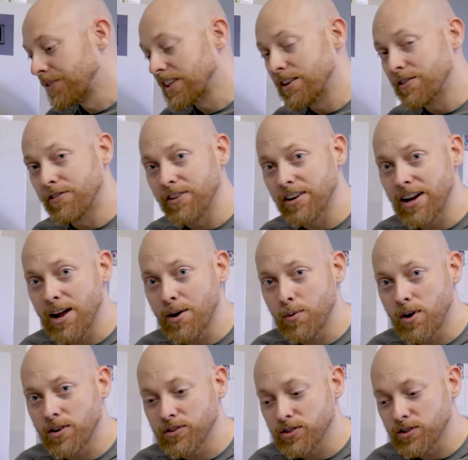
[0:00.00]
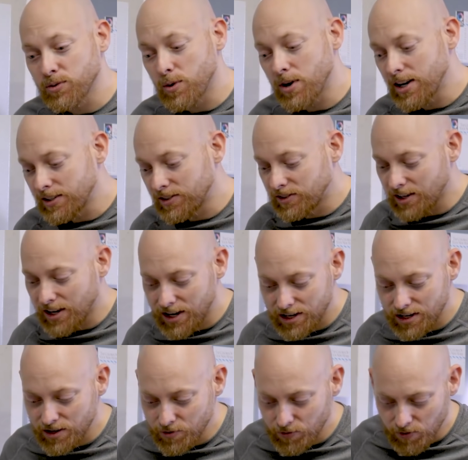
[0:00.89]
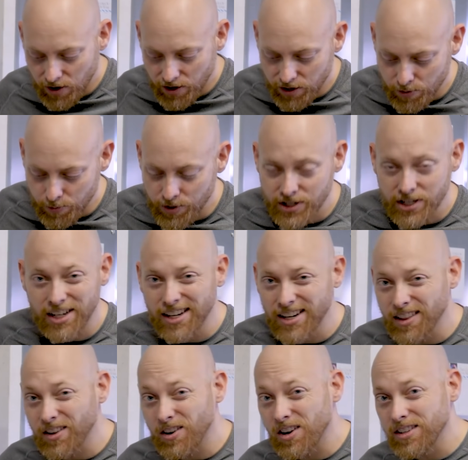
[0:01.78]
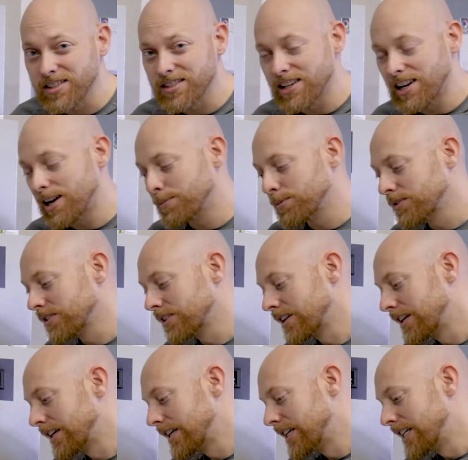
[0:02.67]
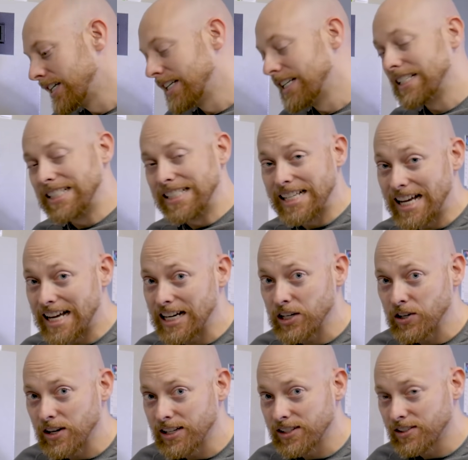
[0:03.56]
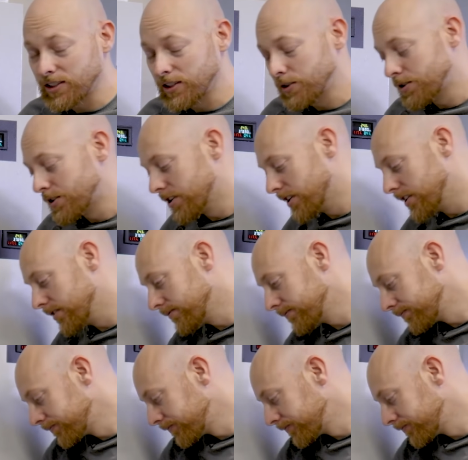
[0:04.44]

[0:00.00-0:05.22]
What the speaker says: You forget once or twice and you run your machine into the hard stops. Not a great solution.